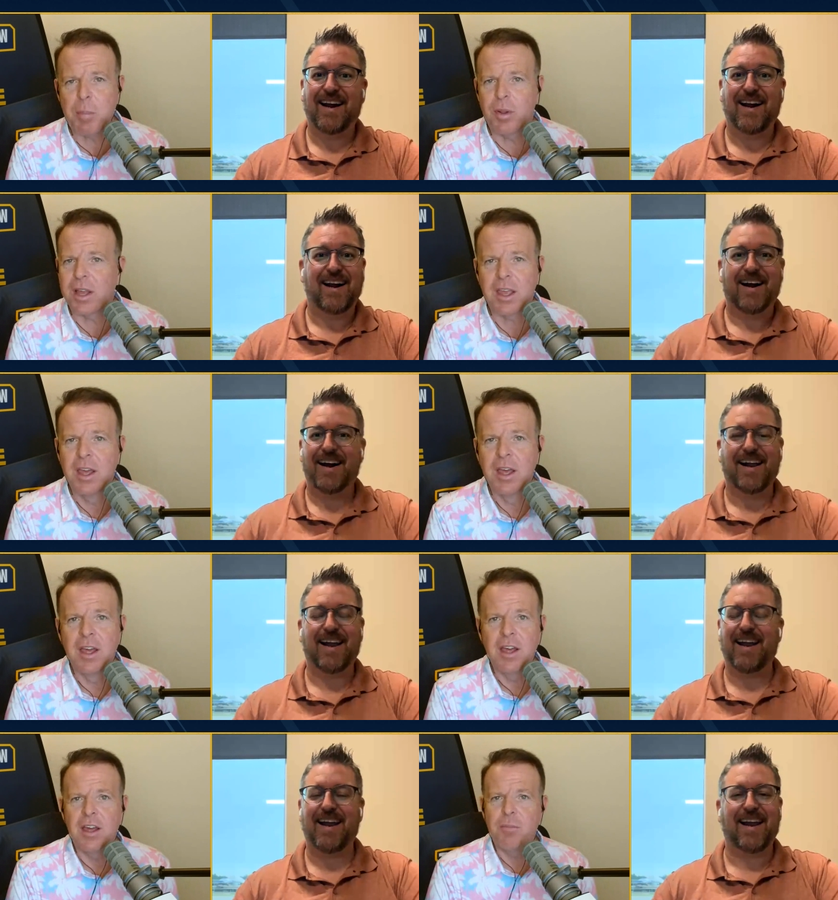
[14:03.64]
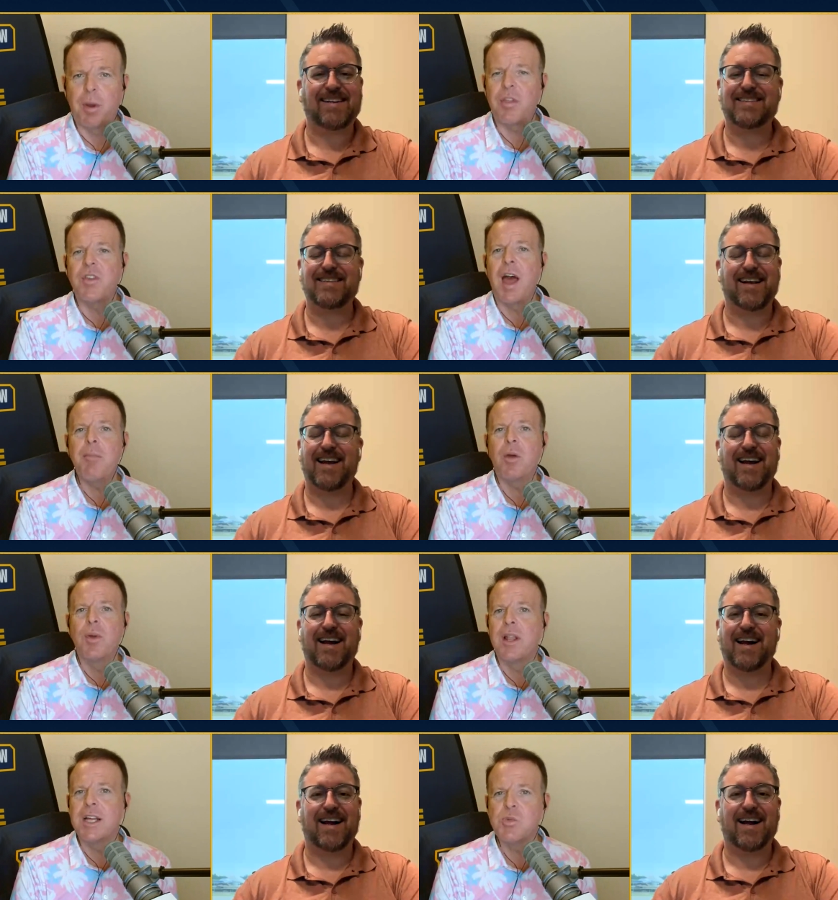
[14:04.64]
Speaker 1: just people by the
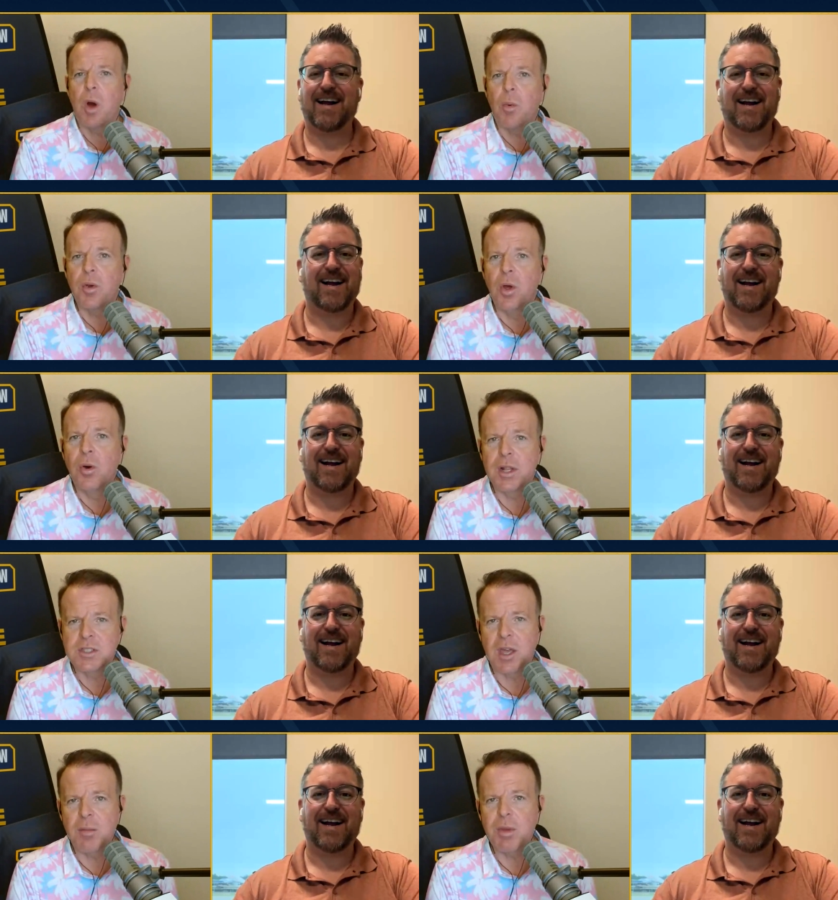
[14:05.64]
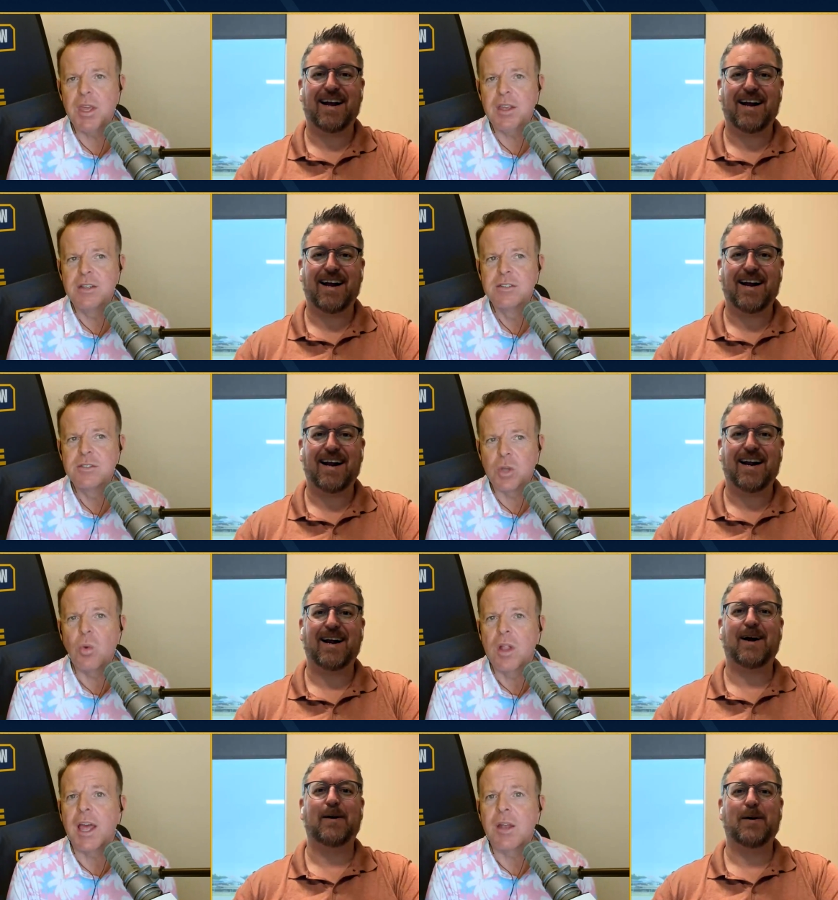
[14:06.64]
time they realize what we're doing, it's going to be
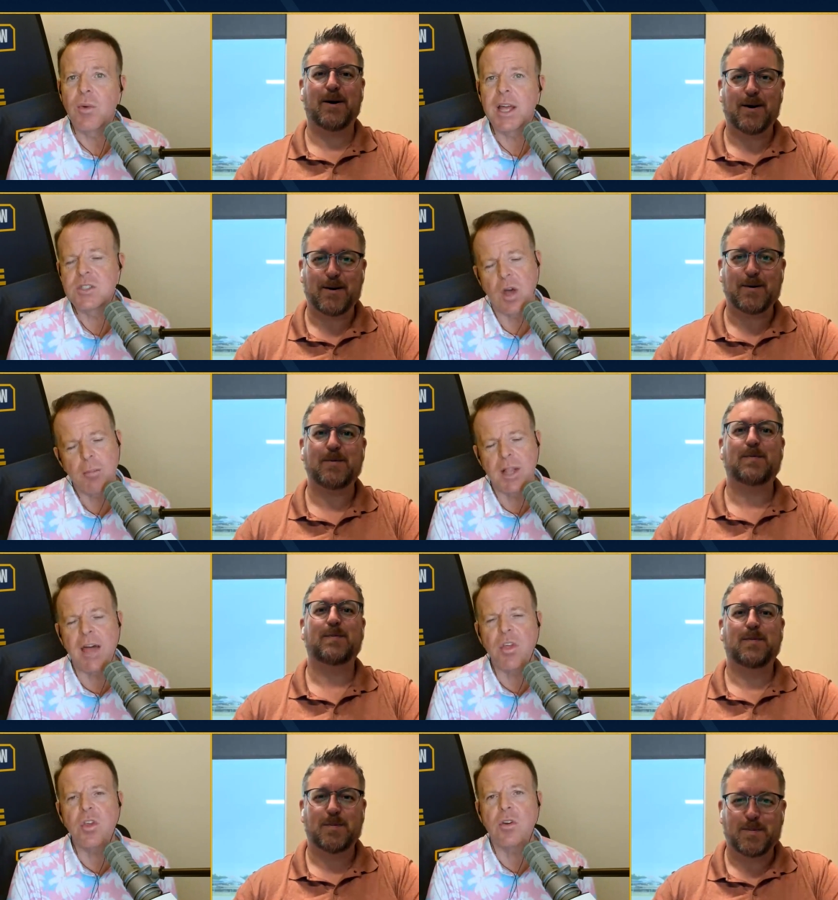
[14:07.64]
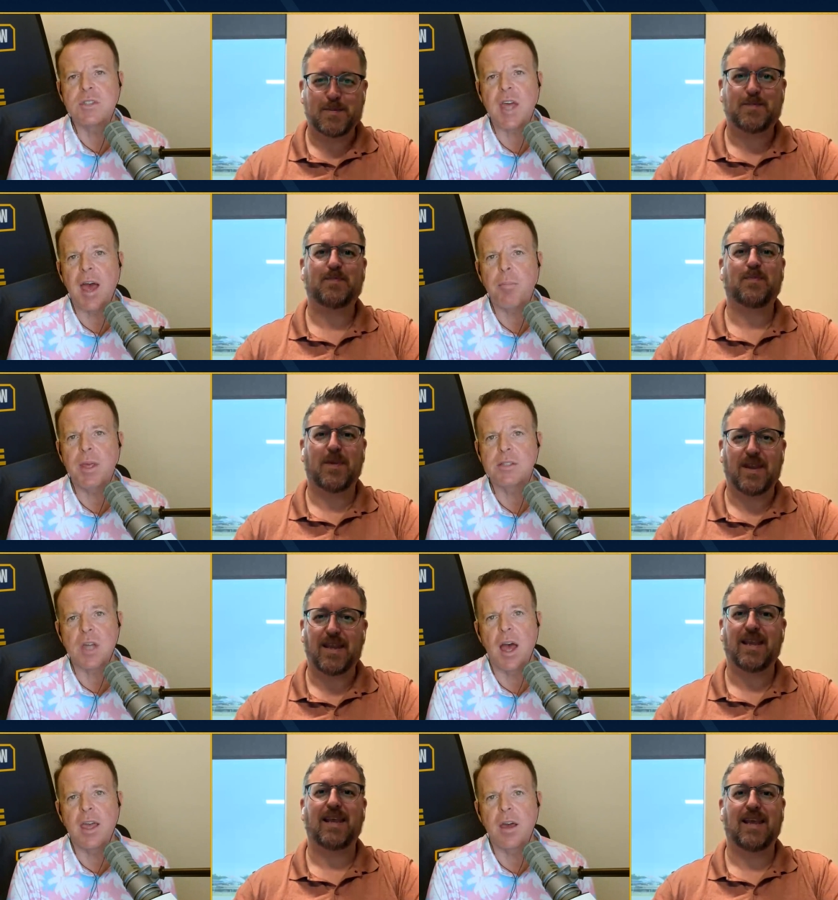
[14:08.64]
too late, right? So I'm glad that you're as
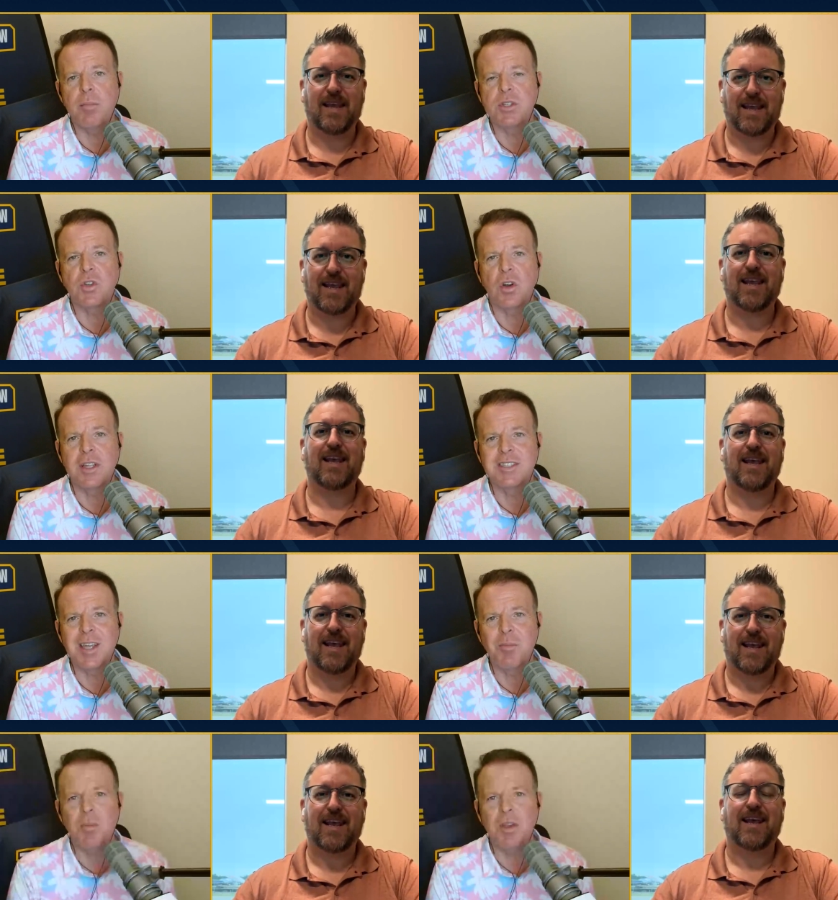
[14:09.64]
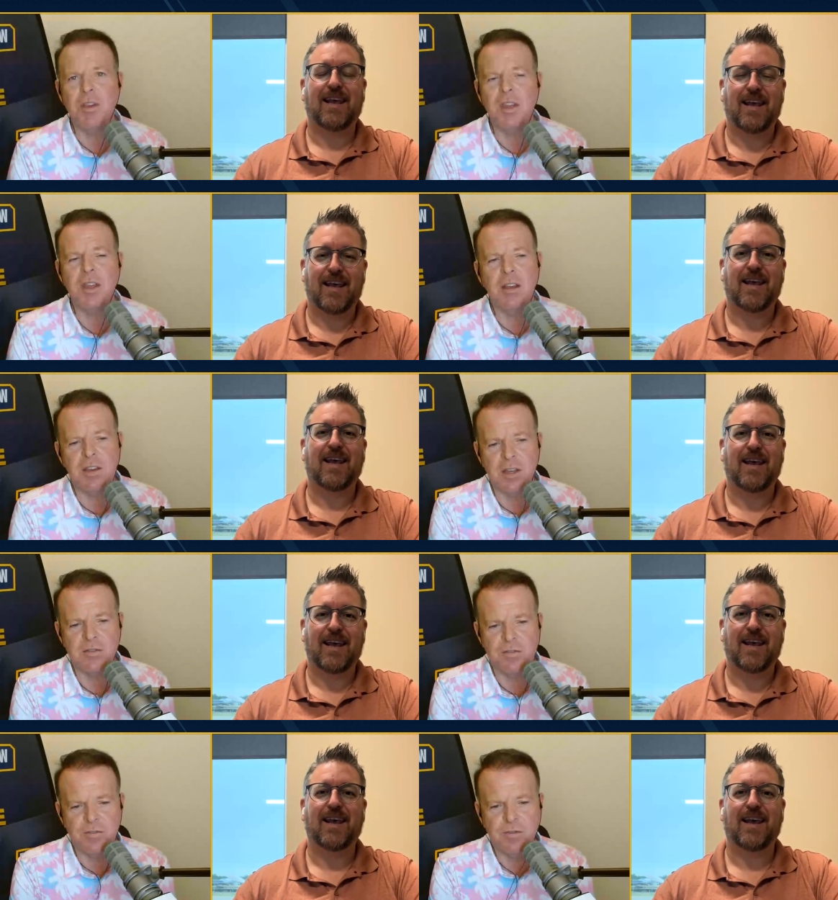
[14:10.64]
happy as I am. You certainly seem to be, Dean,
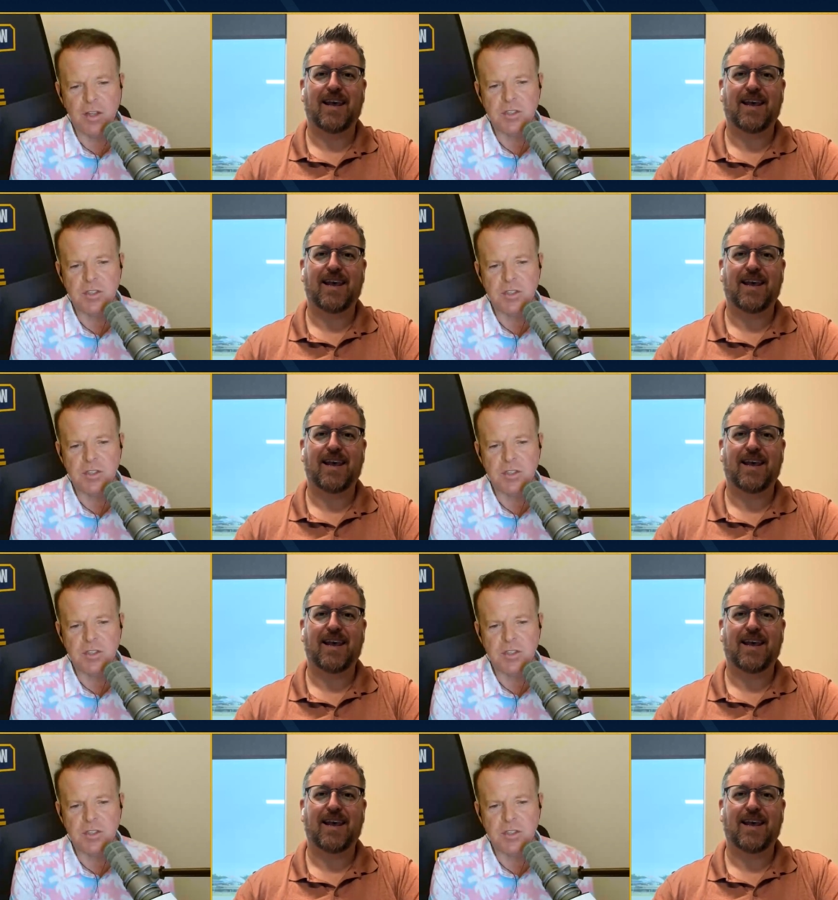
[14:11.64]
and you